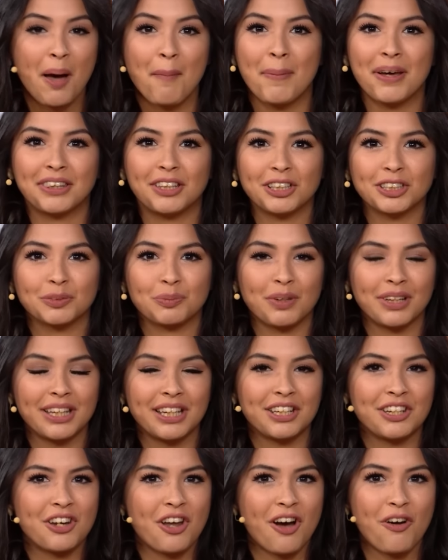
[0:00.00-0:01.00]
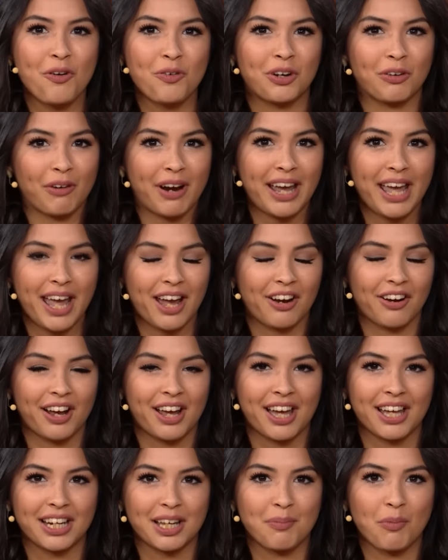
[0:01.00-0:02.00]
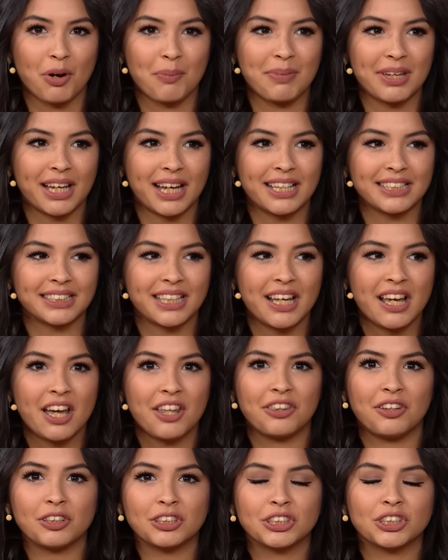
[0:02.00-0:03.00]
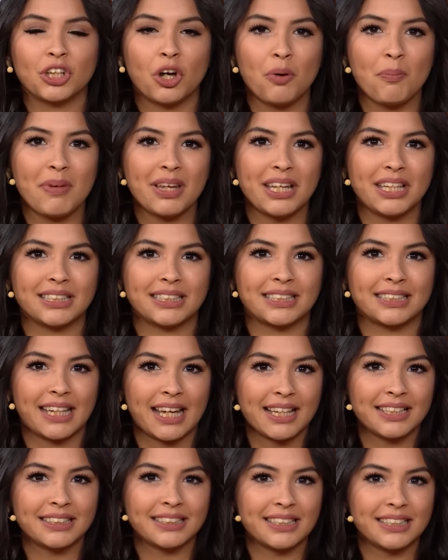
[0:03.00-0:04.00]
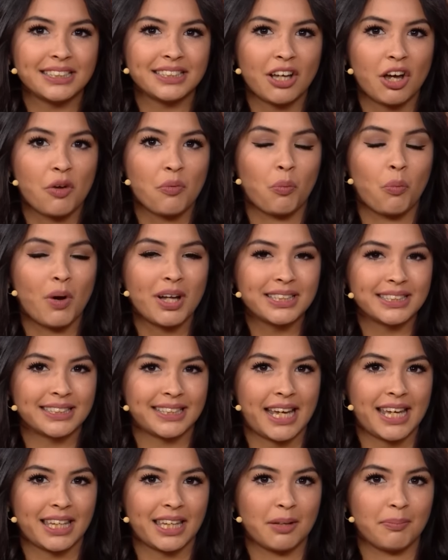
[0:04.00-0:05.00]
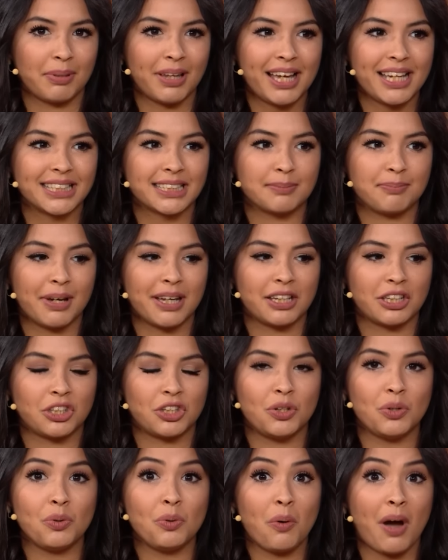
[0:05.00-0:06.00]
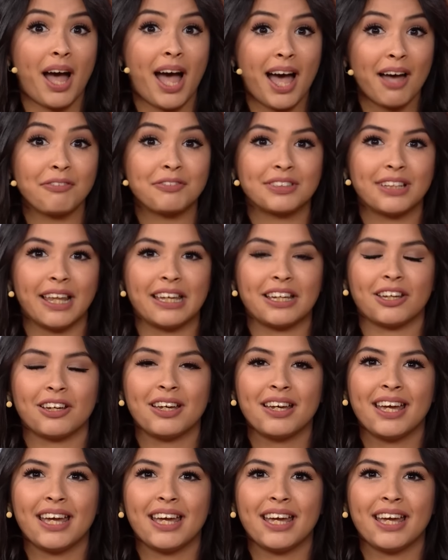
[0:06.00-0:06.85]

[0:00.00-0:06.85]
But there's really no gray area anymore because there's so many stances on what's taking place, but you have, like,